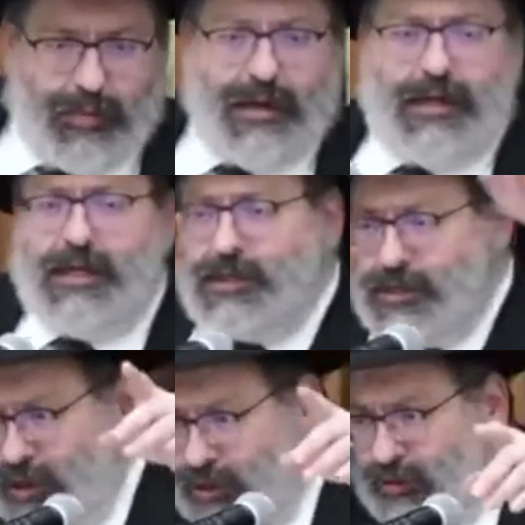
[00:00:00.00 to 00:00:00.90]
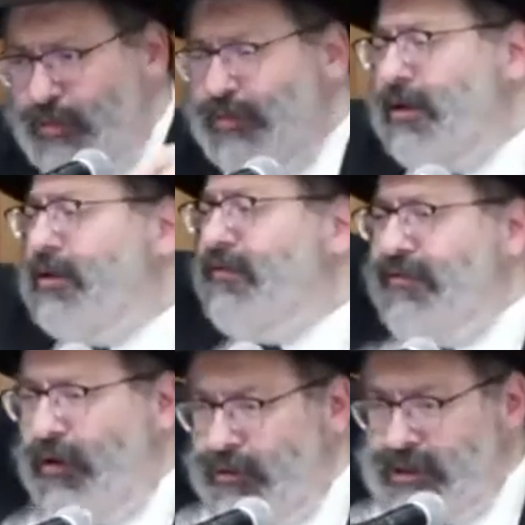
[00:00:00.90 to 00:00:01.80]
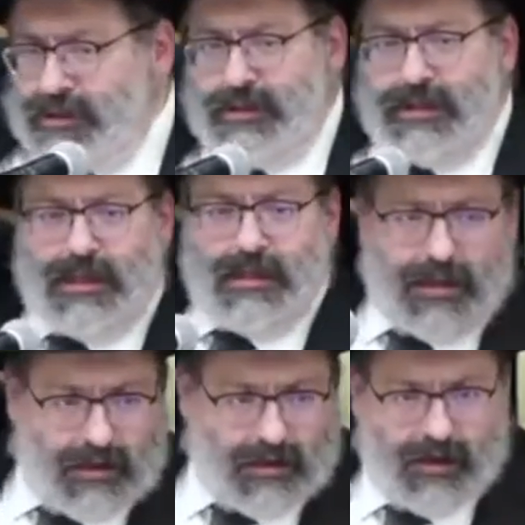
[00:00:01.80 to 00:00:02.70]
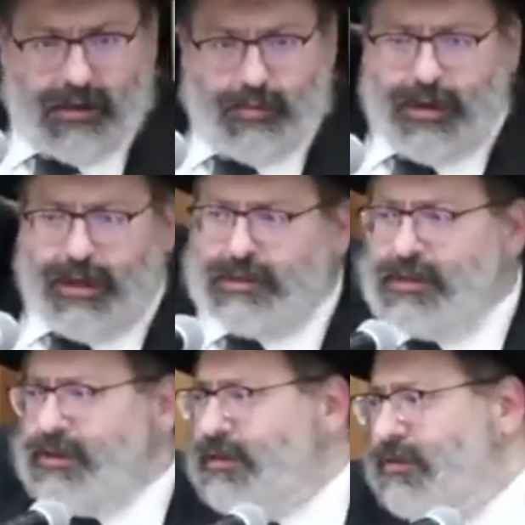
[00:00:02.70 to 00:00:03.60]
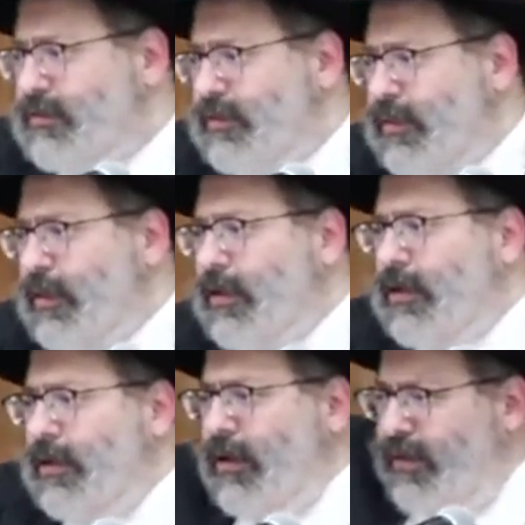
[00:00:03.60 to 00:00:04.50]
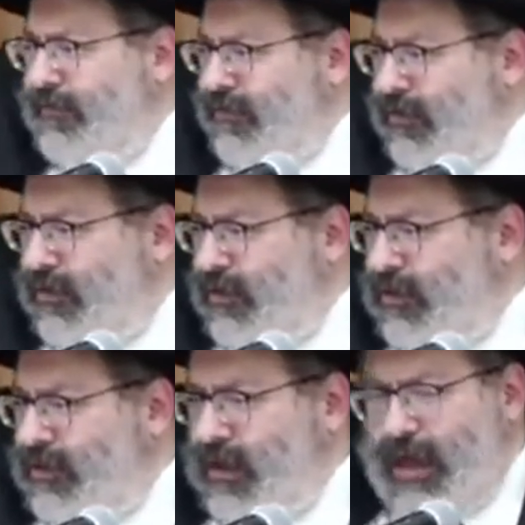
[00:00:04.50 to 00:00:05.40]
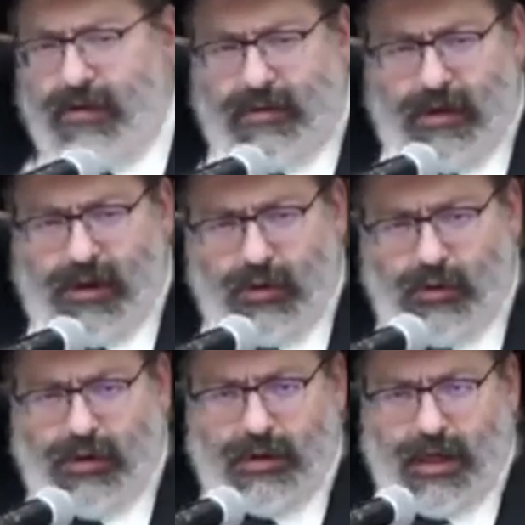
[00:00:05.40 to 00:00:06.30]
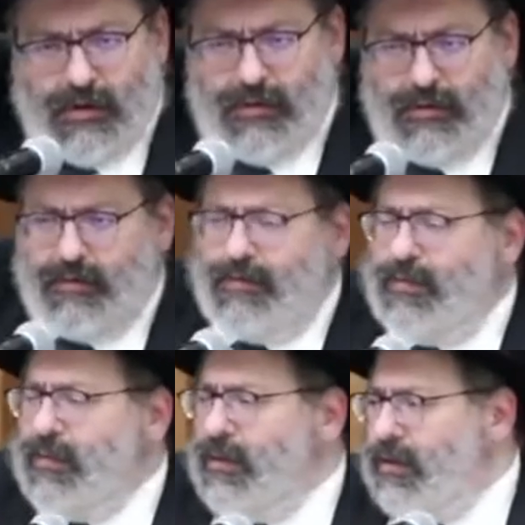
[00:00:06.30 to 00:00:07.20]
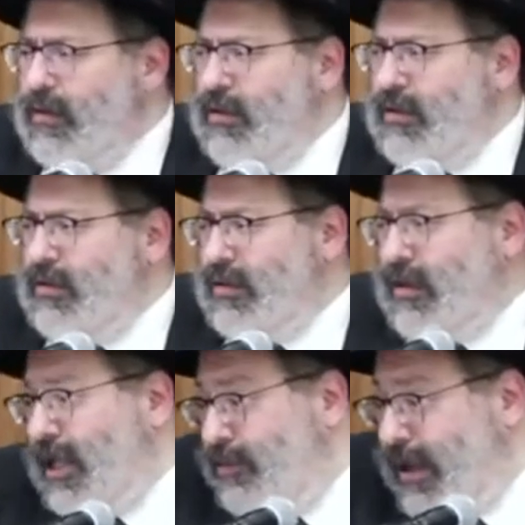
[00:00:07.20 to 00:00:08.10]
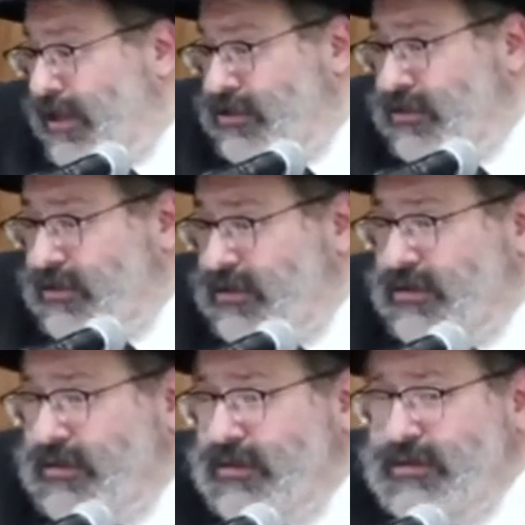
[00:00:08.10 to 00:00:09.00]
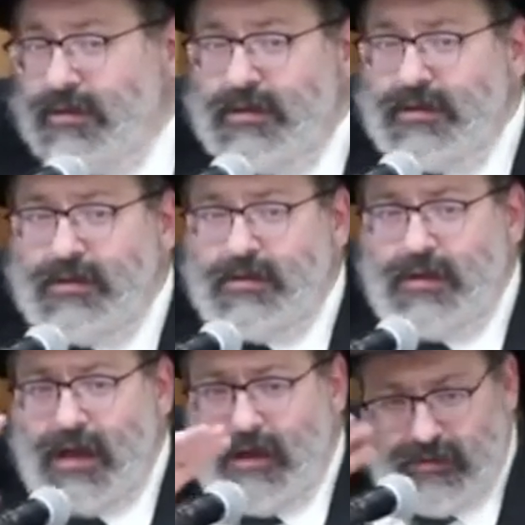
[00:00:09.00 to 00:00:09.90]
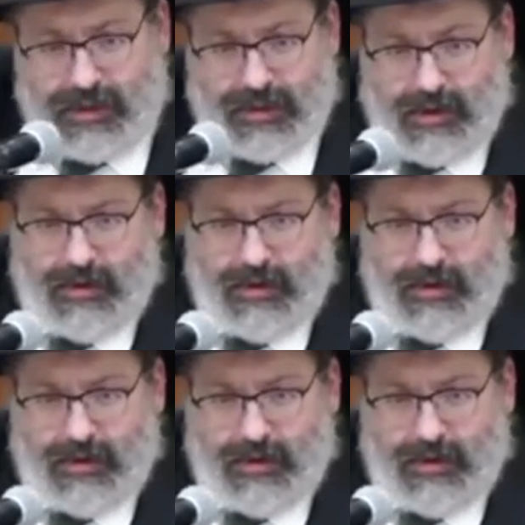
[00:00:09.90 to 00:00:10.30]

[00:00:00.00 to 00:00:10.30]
and in Eastern Europe, and in the Far East, in India, and other places. A full letter, a long letter, 8 pages, everything.